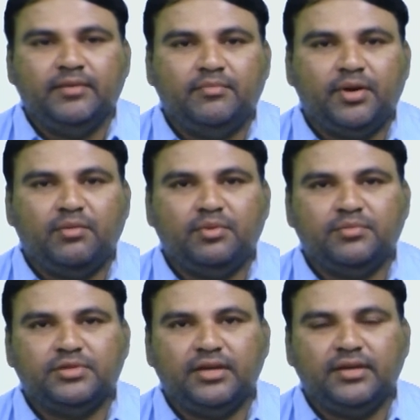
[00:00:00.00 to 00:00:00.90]

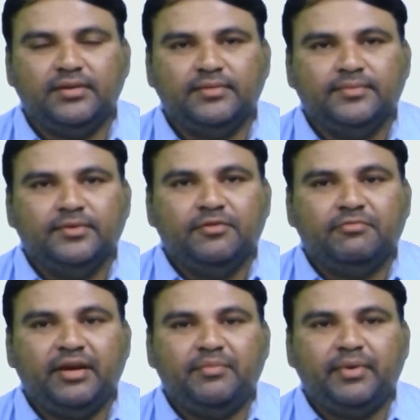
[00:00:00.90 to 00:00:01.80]
problems on
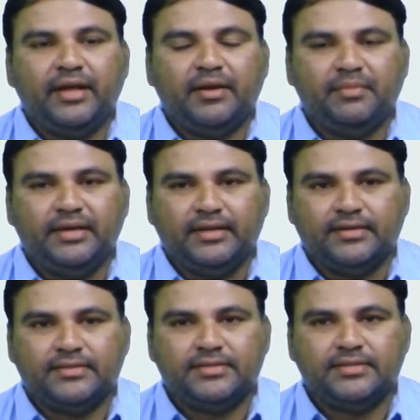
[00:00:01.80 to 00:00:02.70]
Y
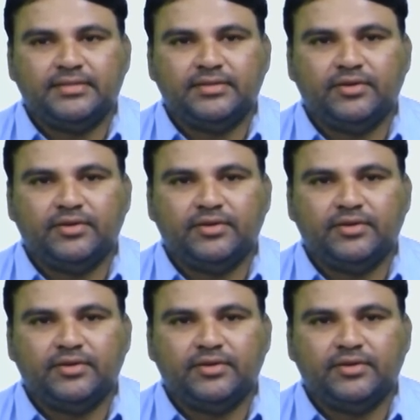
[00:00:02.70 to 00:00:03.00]
parameters.